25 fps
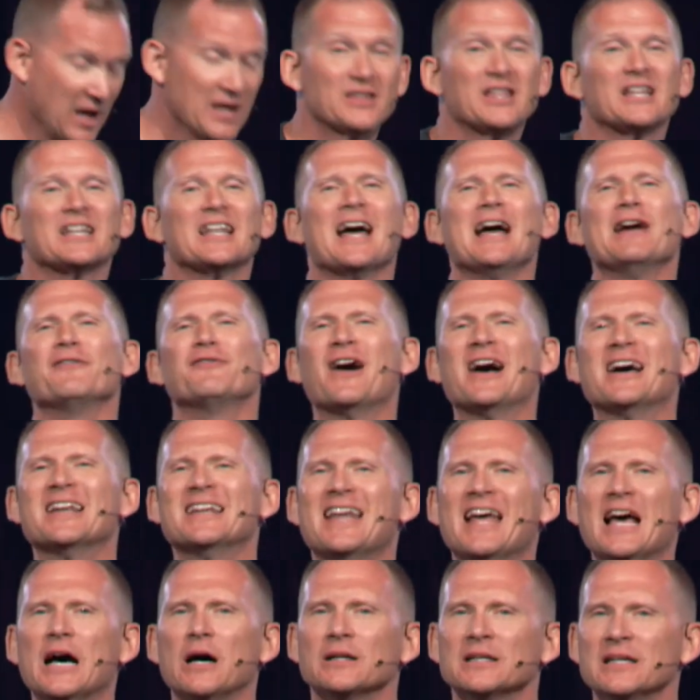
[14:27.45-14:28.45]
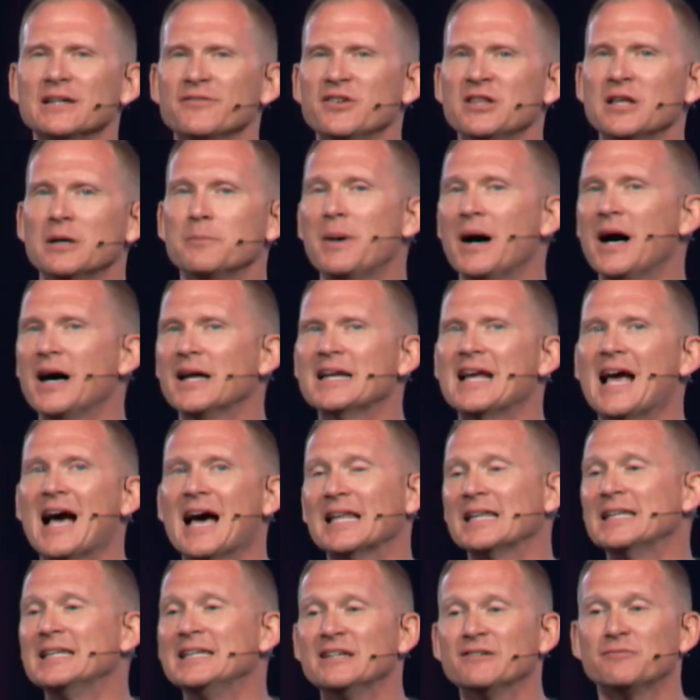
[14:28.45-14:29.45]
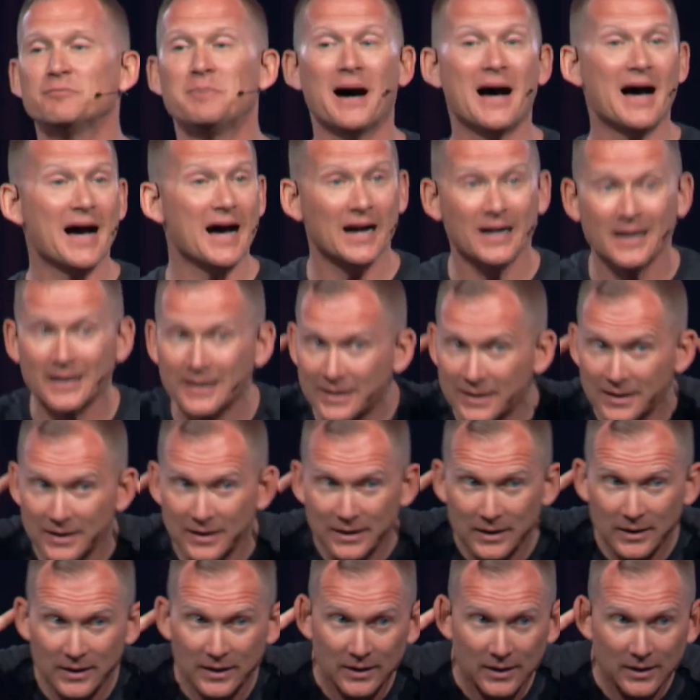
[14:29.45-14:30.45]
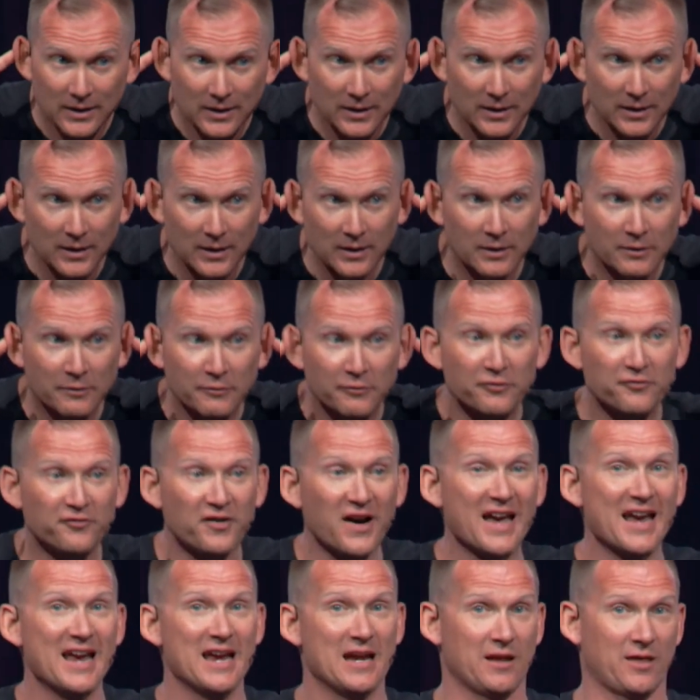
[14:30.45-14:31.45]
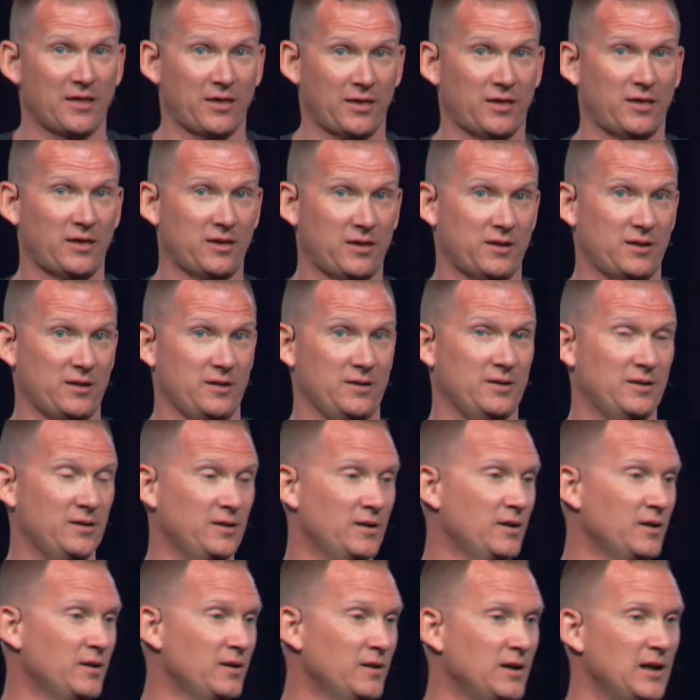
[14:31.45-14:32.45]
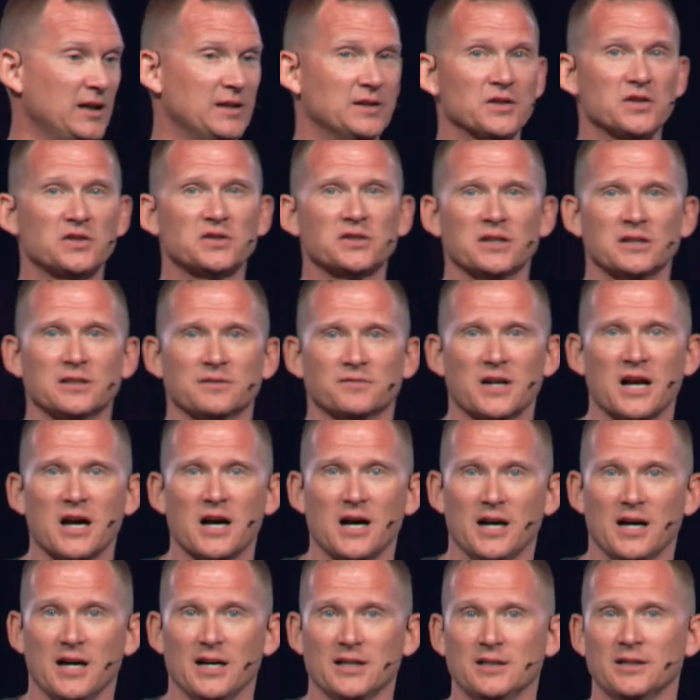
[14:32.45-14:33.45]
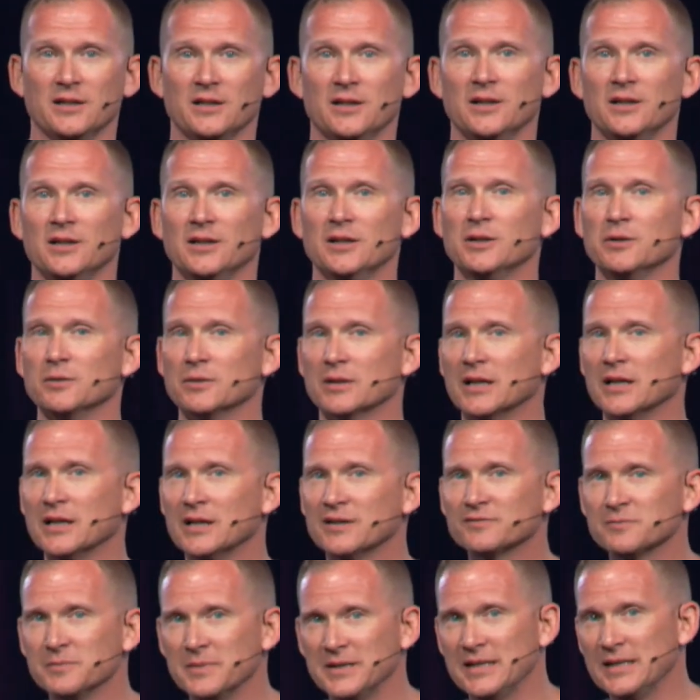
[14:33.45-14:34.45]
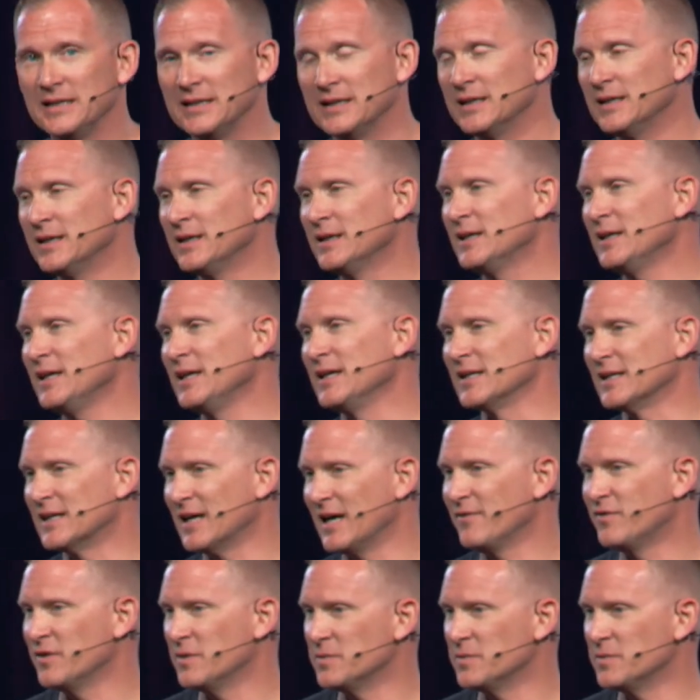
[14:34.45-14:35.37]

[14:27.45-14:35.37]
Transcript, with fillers: The life I now live in the body, I live by faith in the Son of God who loved me and gave